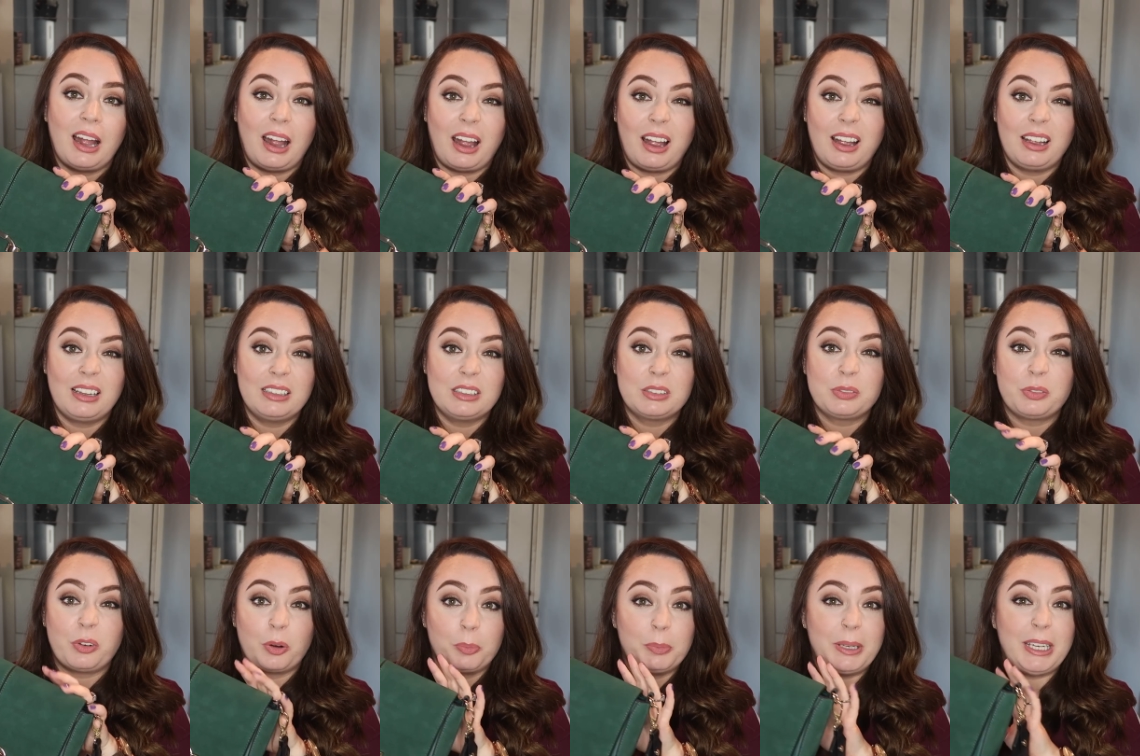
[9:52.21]

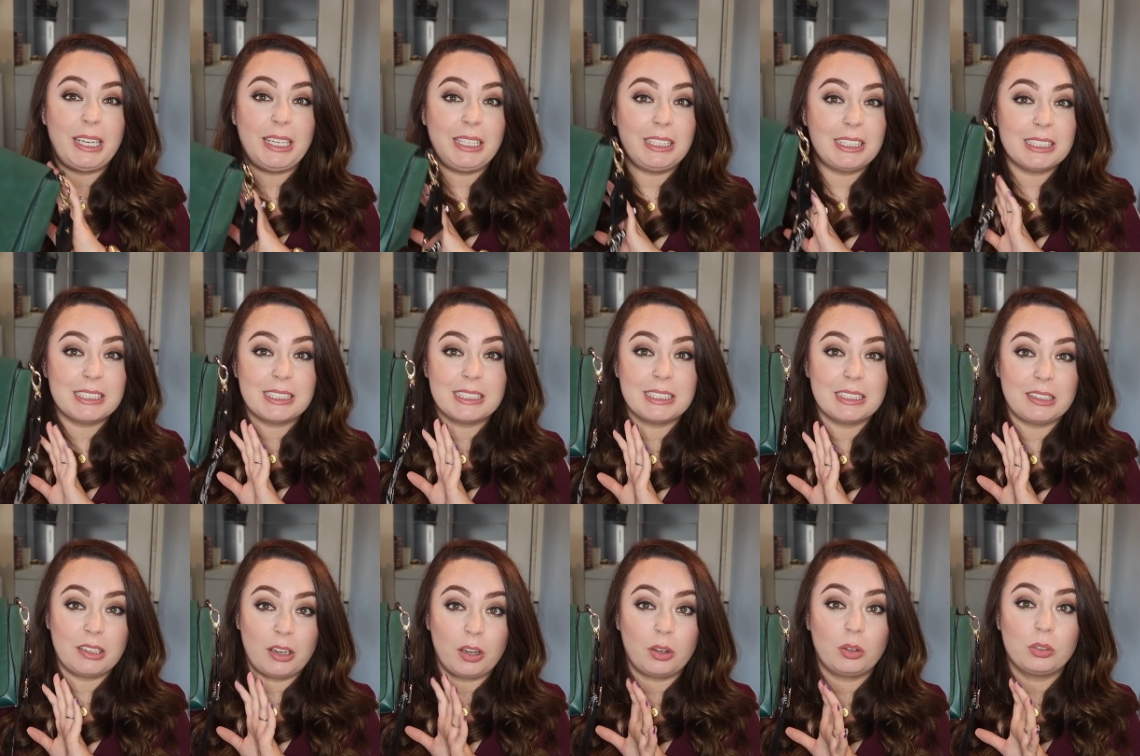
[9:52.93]
And for me, this
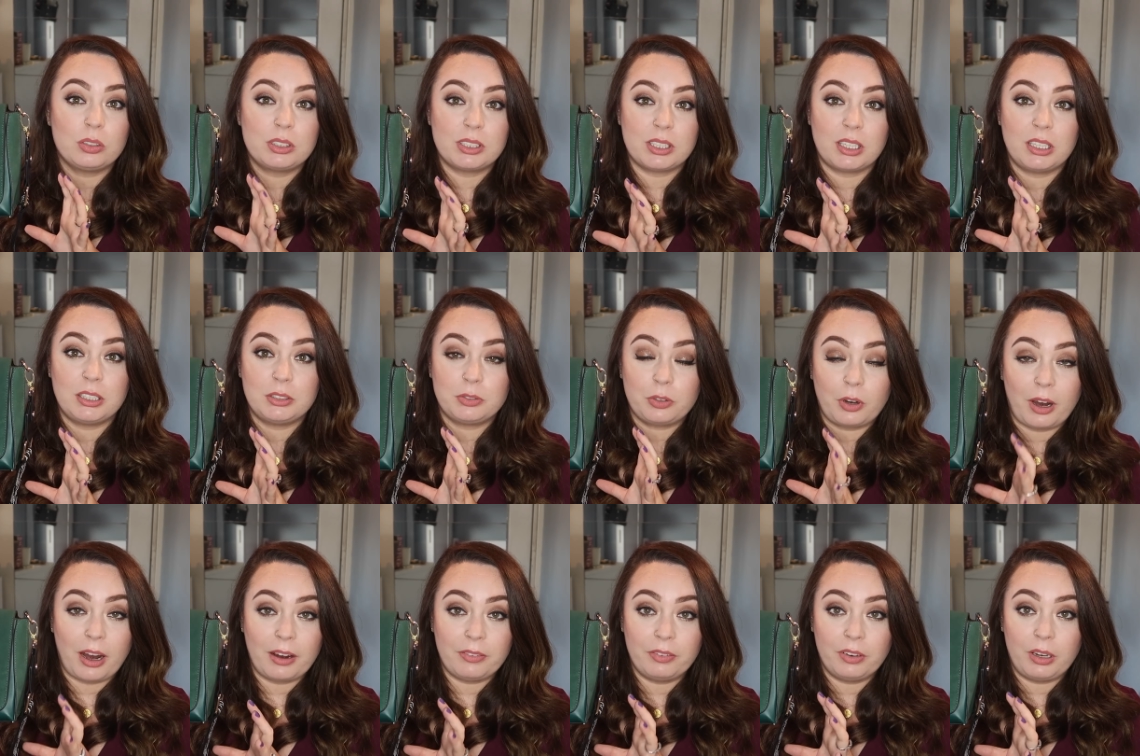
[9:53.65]
is like a good size
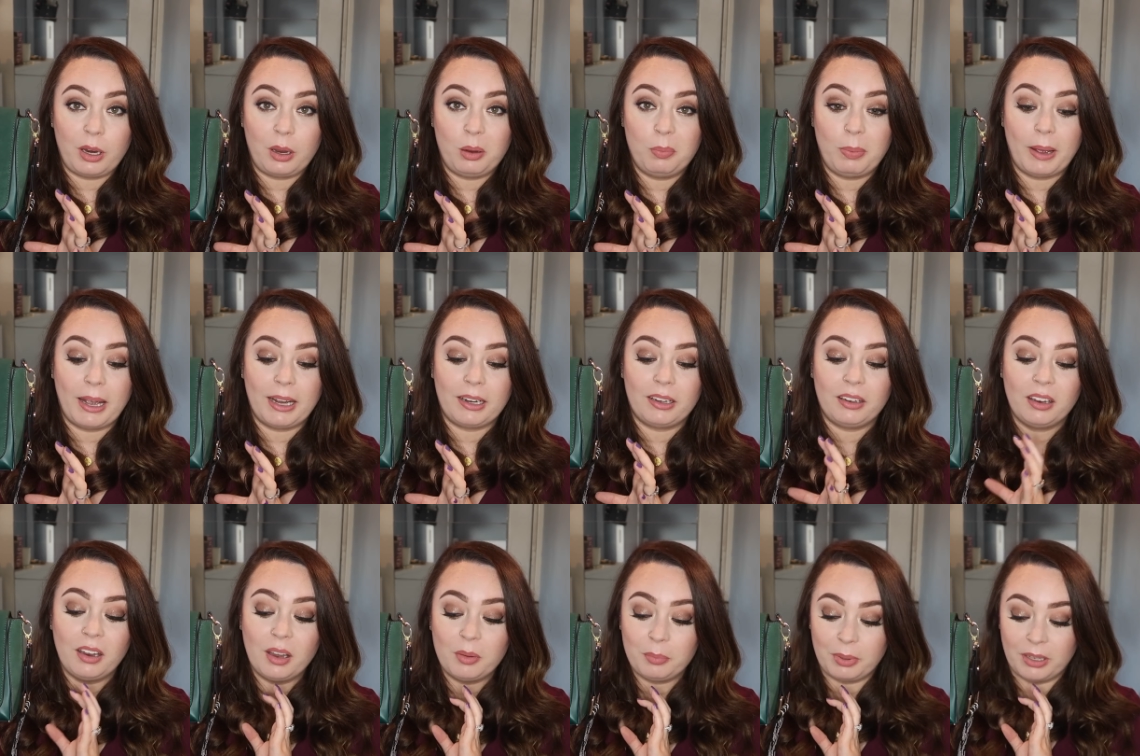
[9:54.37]
for everyday
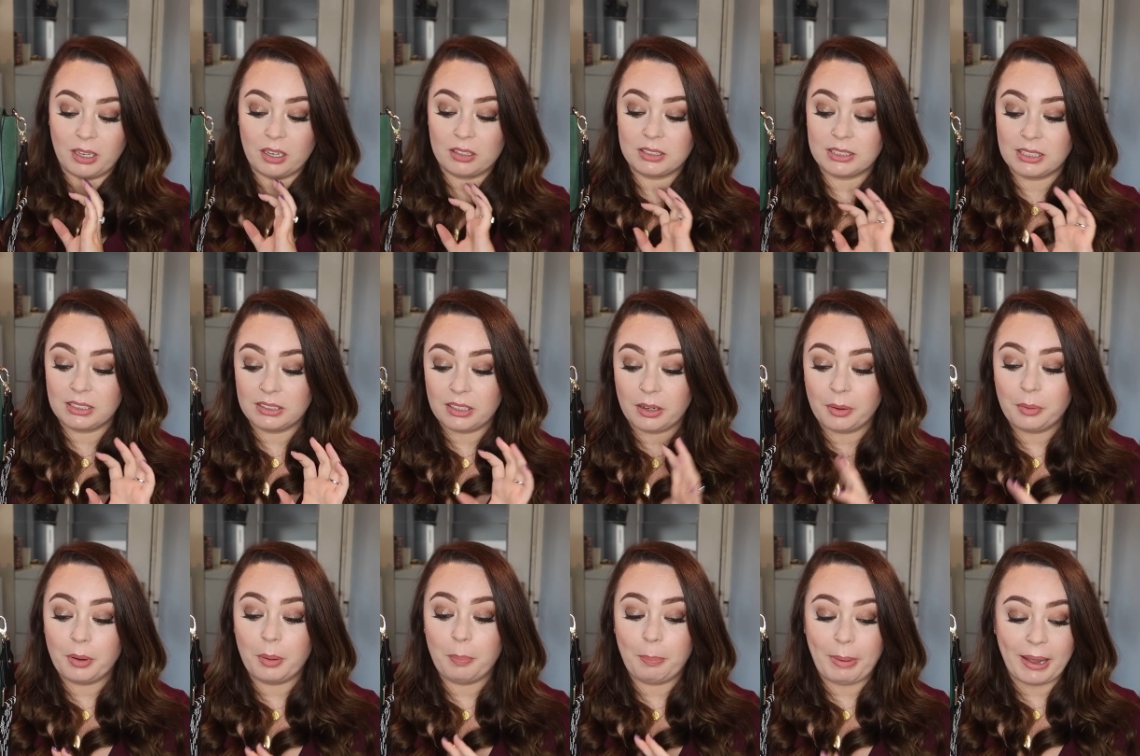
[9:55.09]
bag because
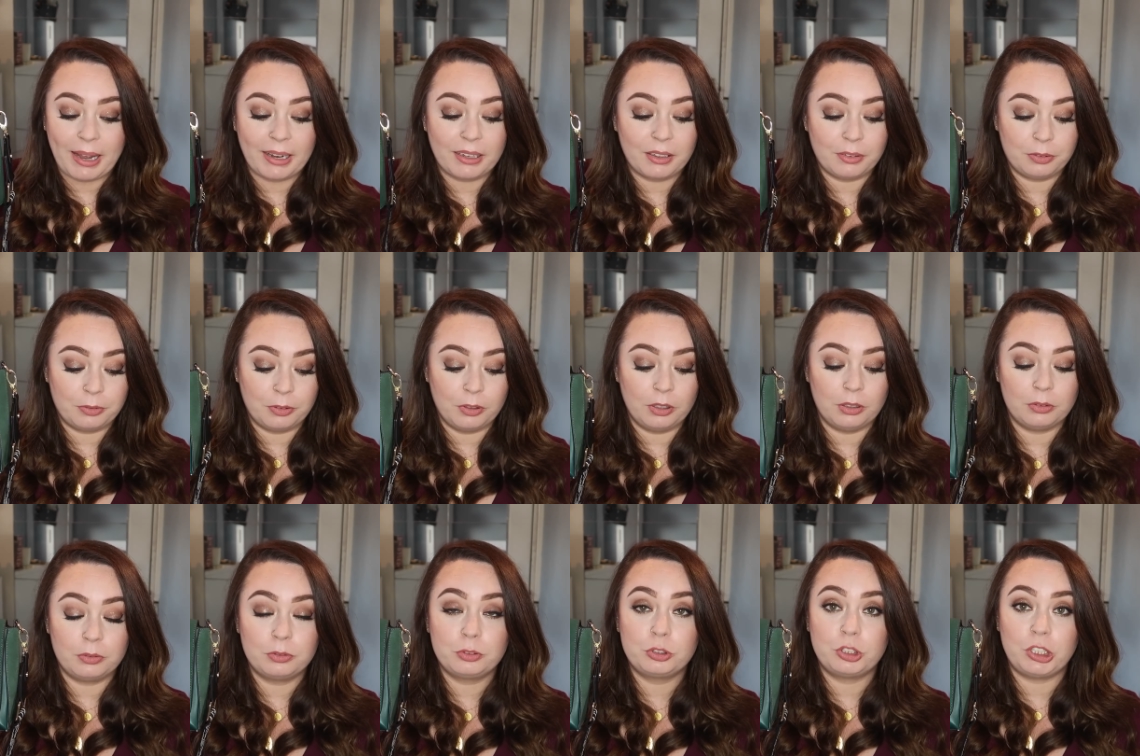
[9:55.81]
although I pack it
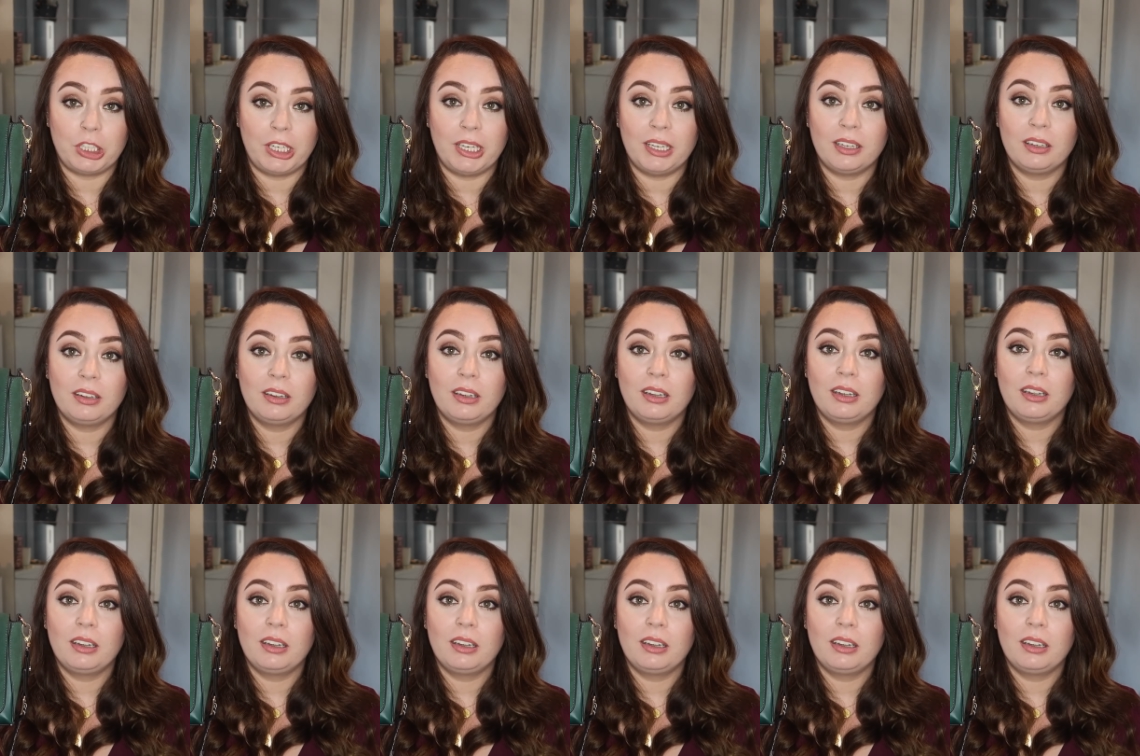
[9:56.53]
full of shit,